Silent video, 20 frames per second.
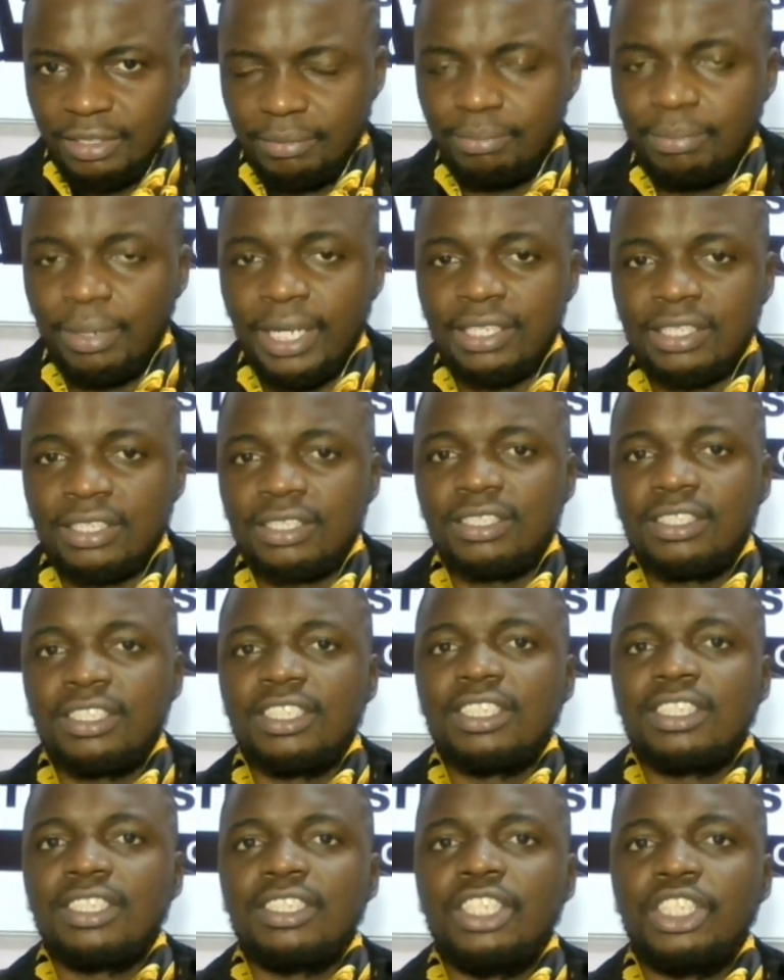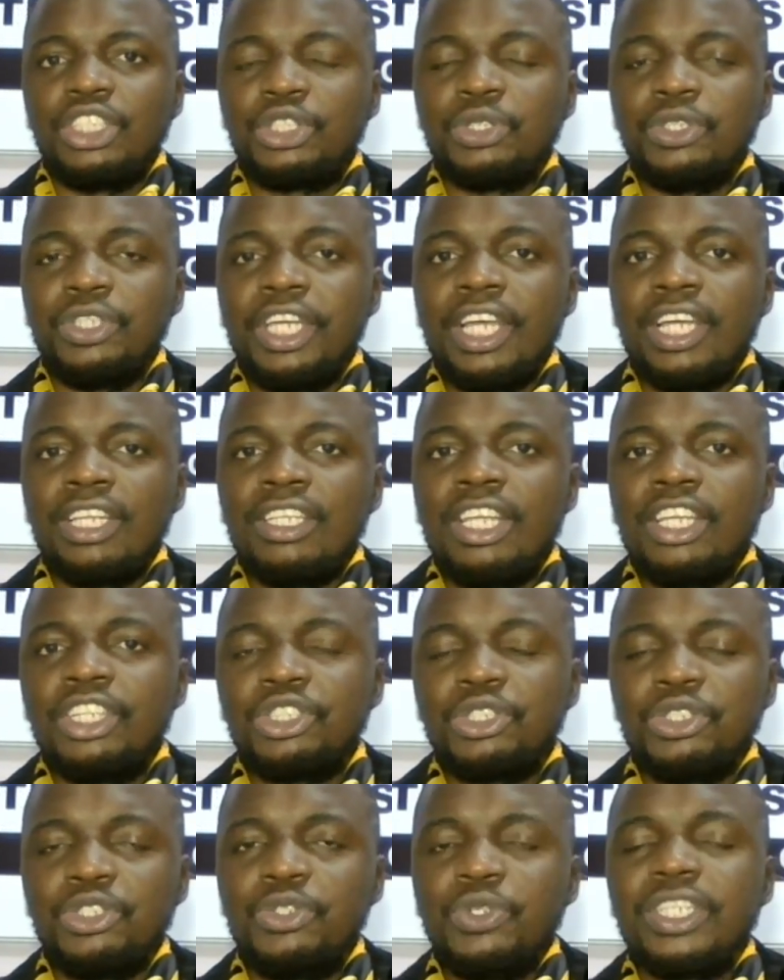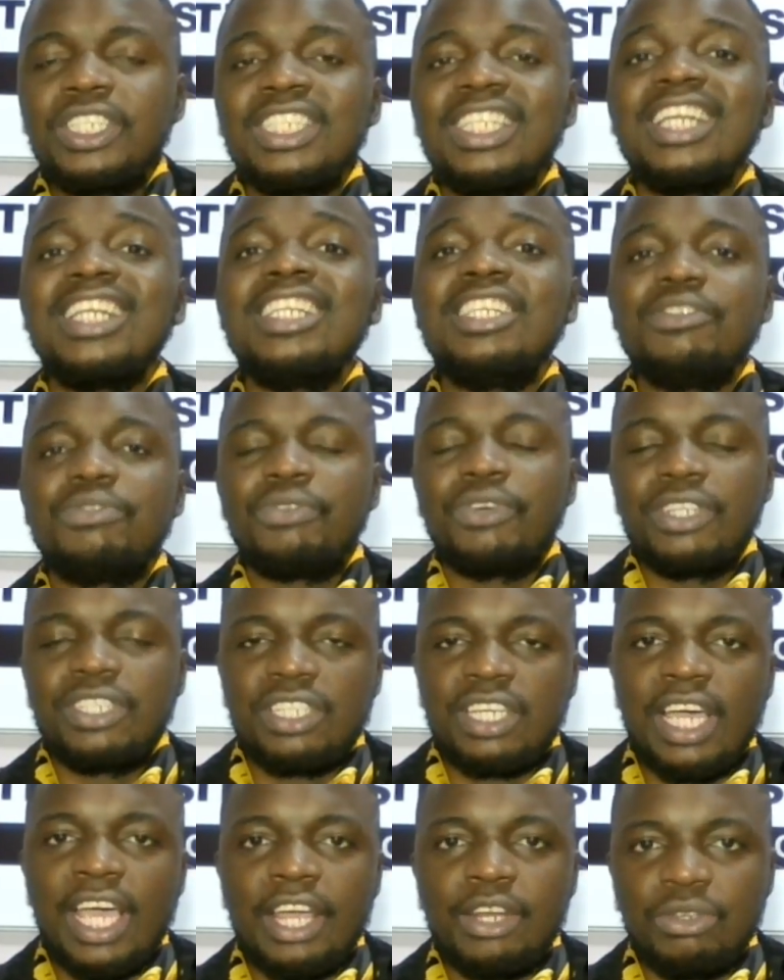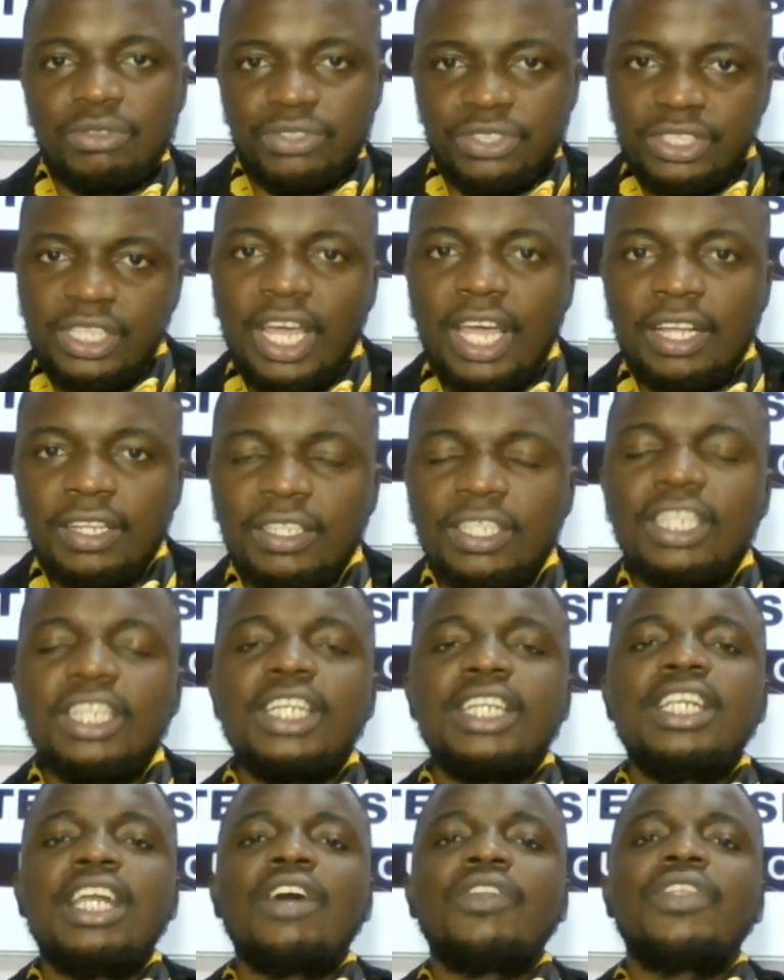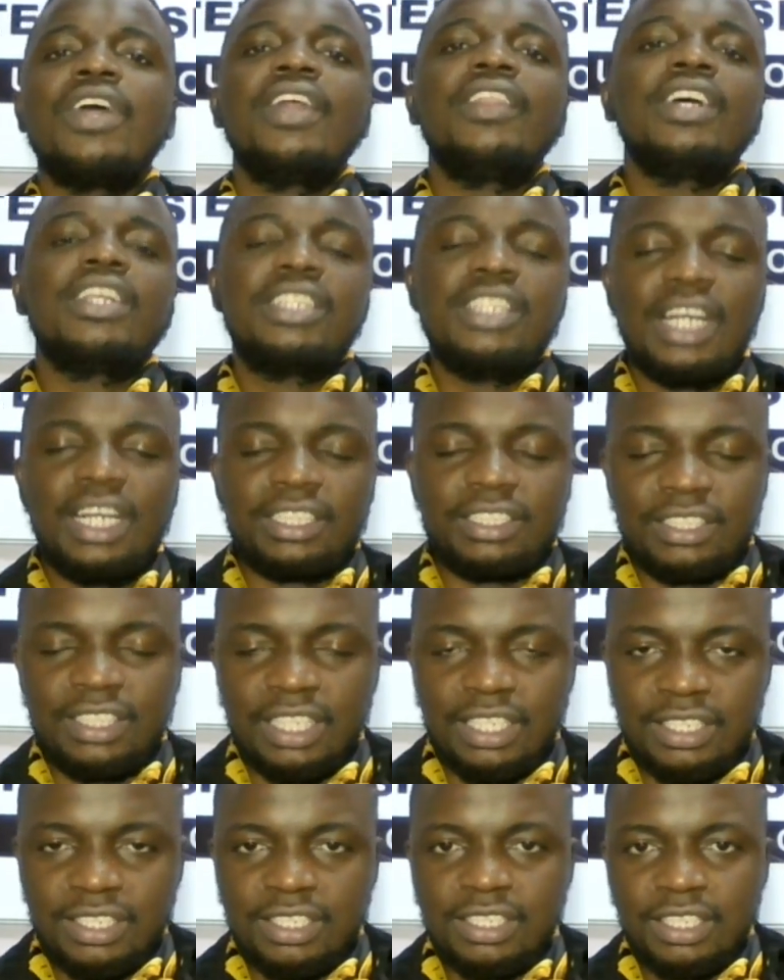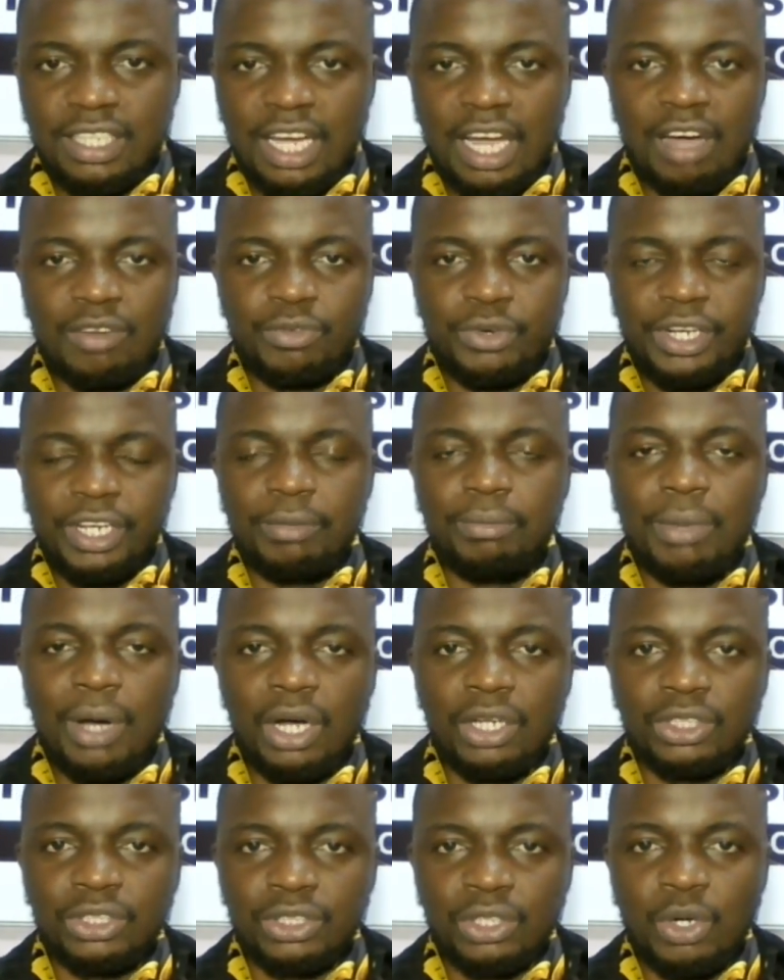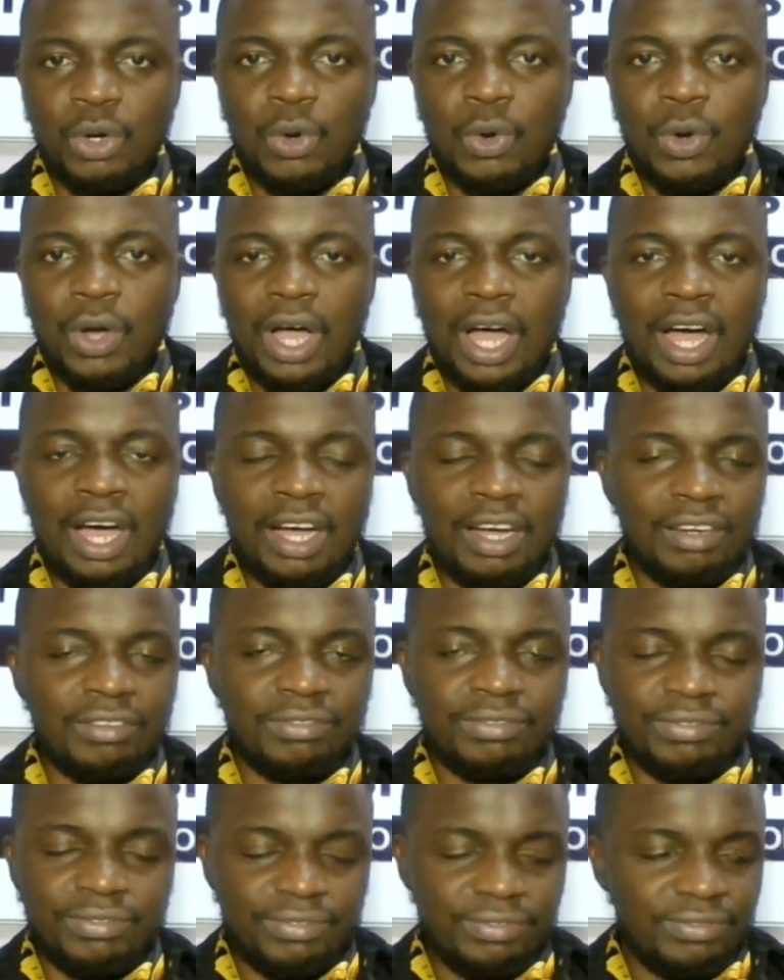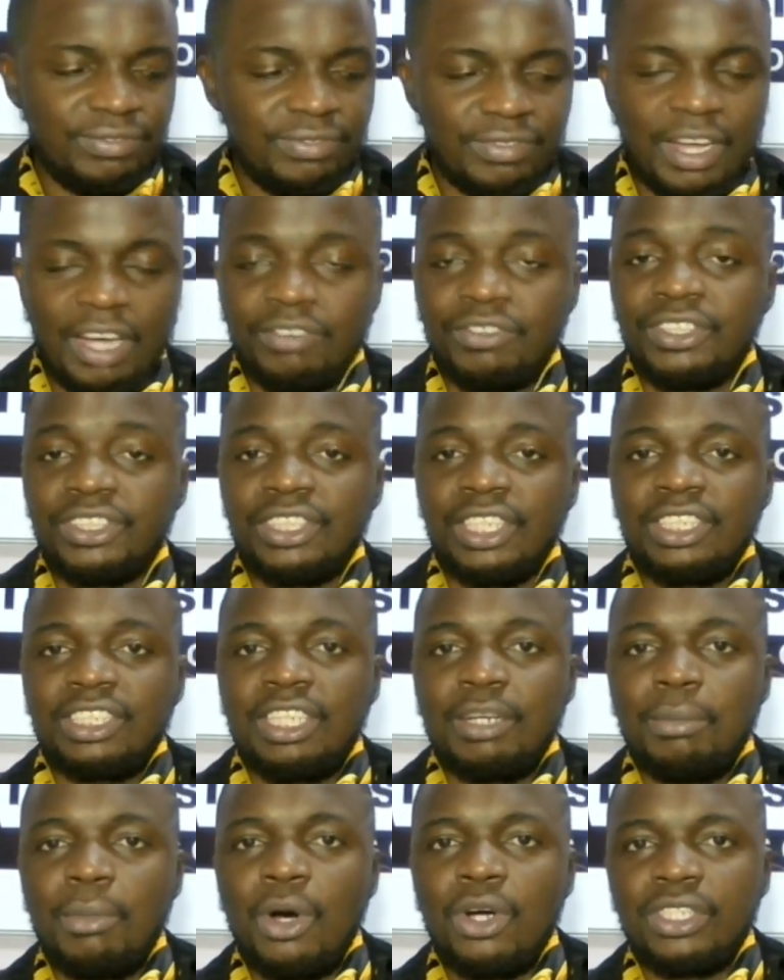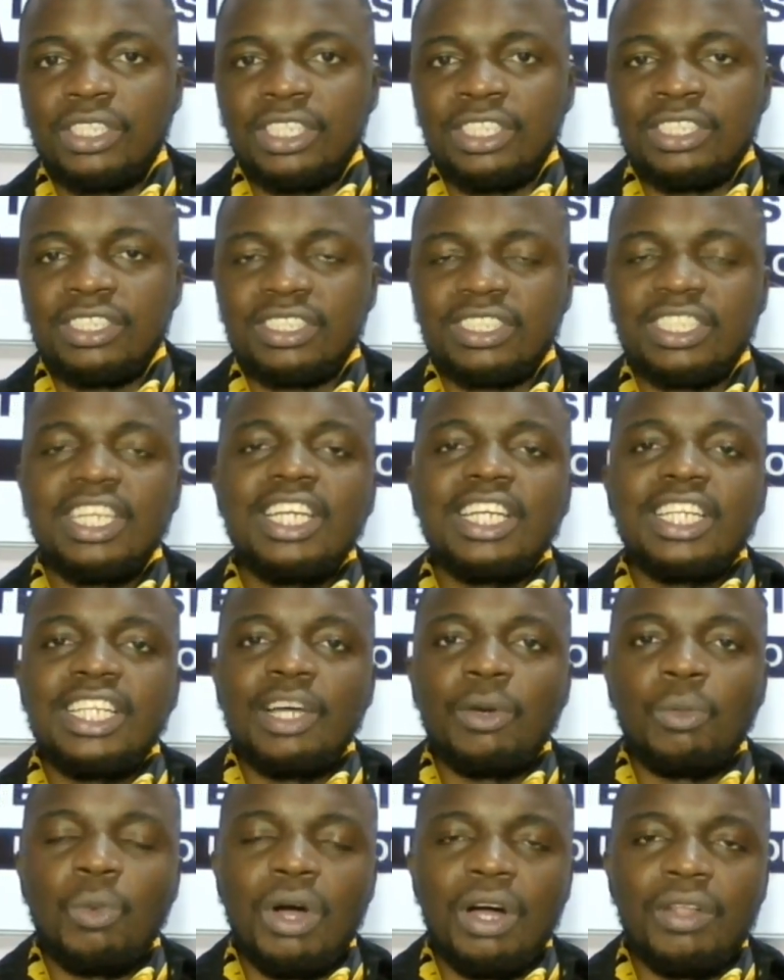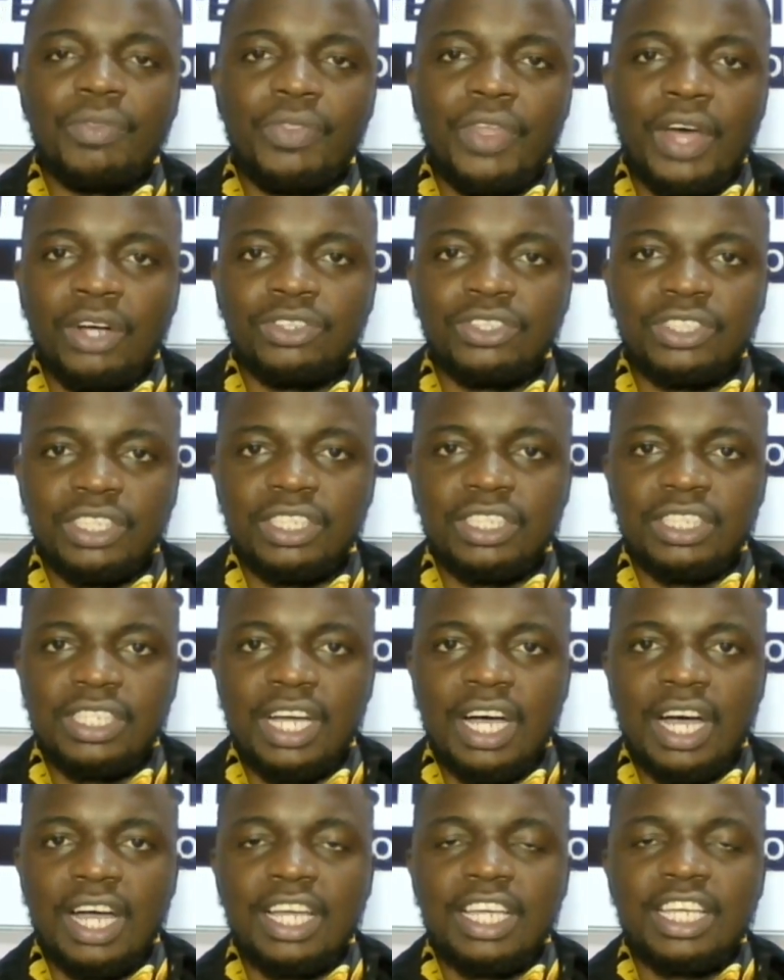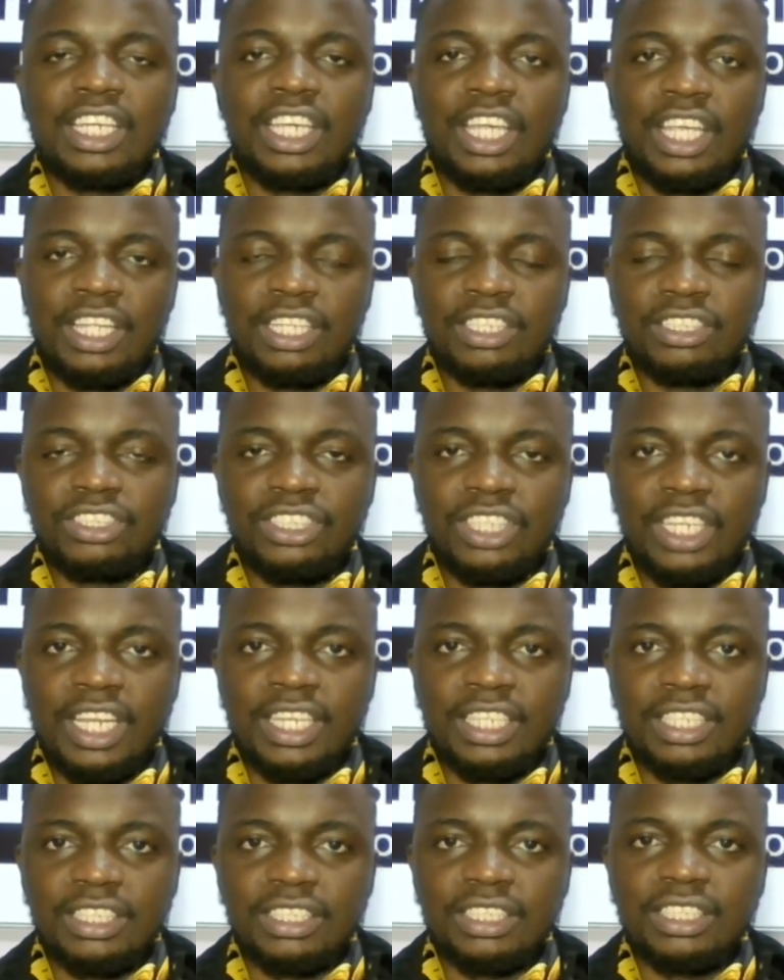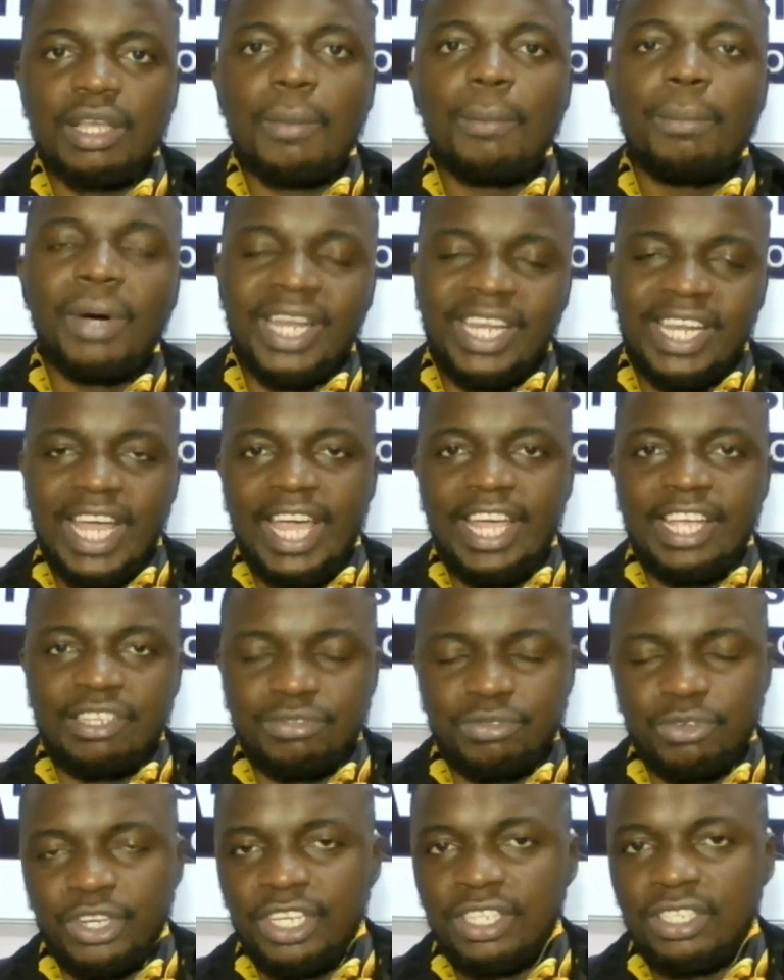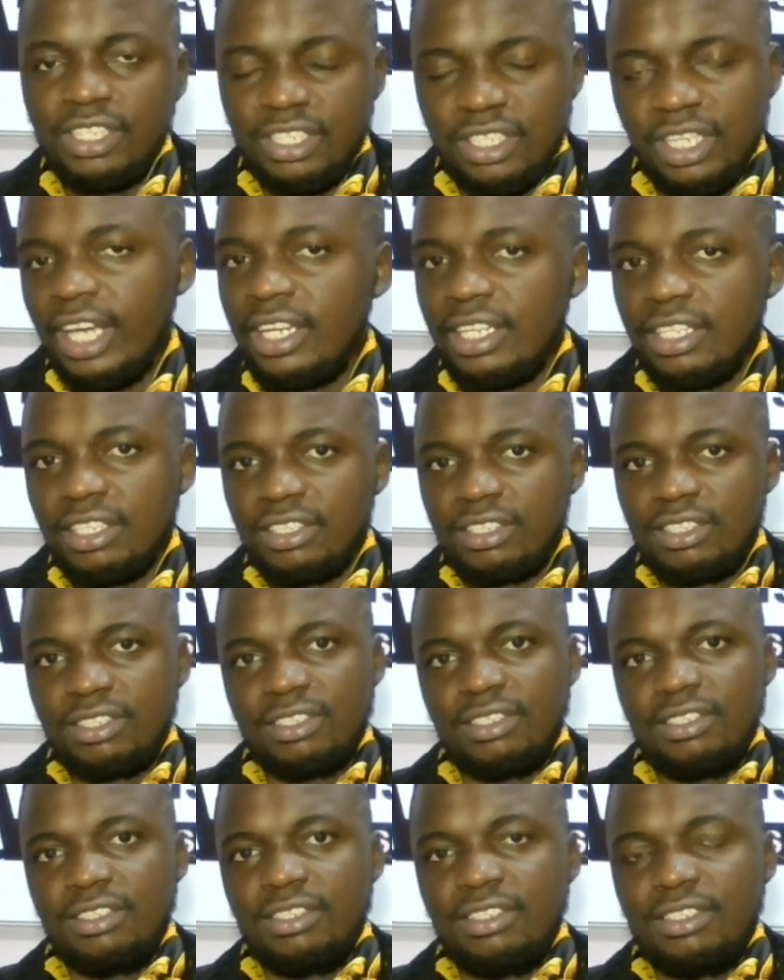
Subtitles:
But they should do it in a different kind of style. Now, the other tax that I've read about, or I've researched about, is the 1,000 Kenyan shillings per night for entertainers.